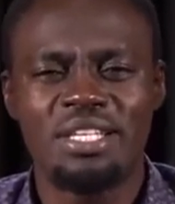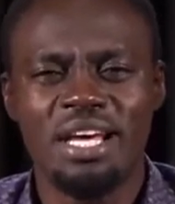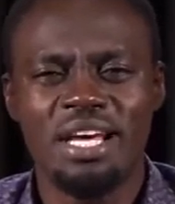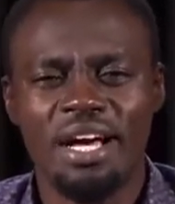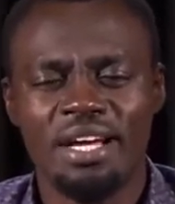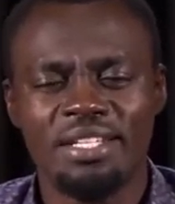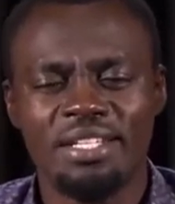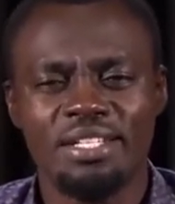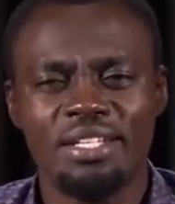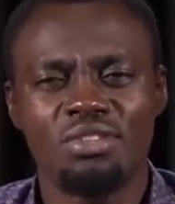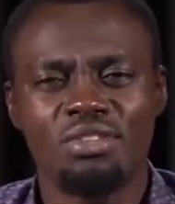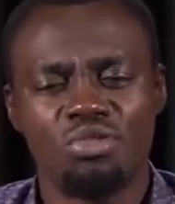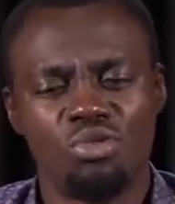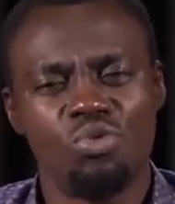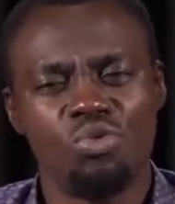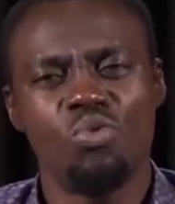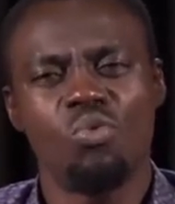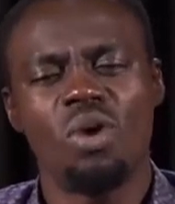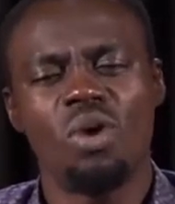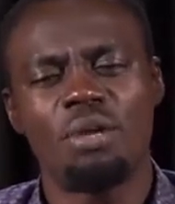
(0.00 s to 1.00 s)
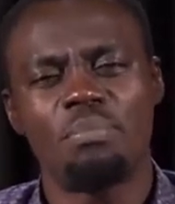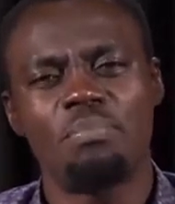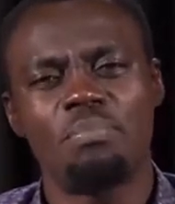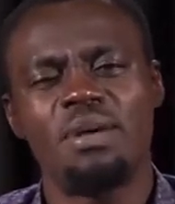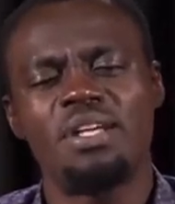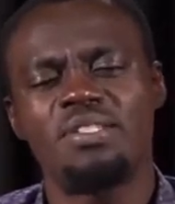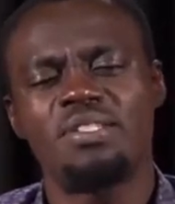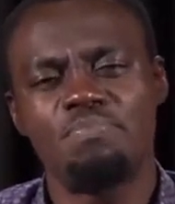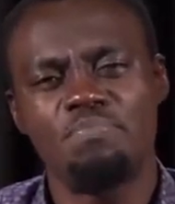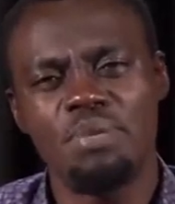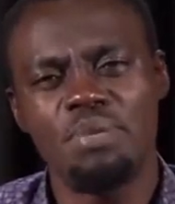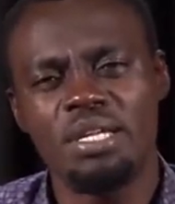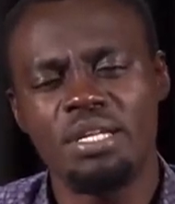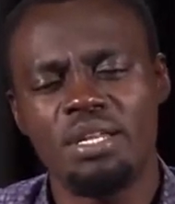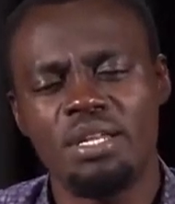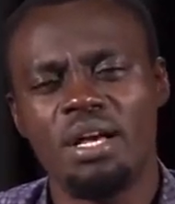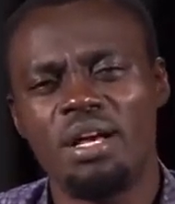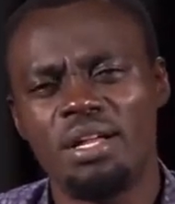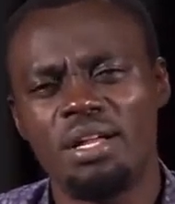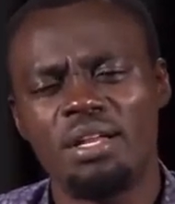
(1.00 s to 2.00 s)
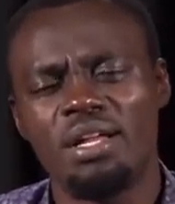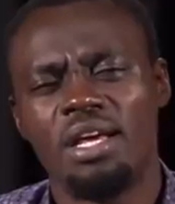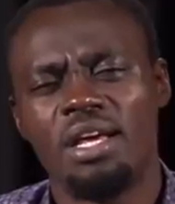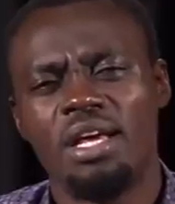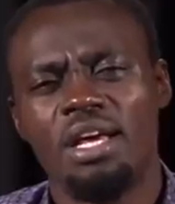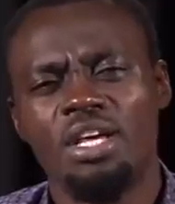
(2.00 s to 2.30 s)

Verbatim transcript: tacks and do what must be done.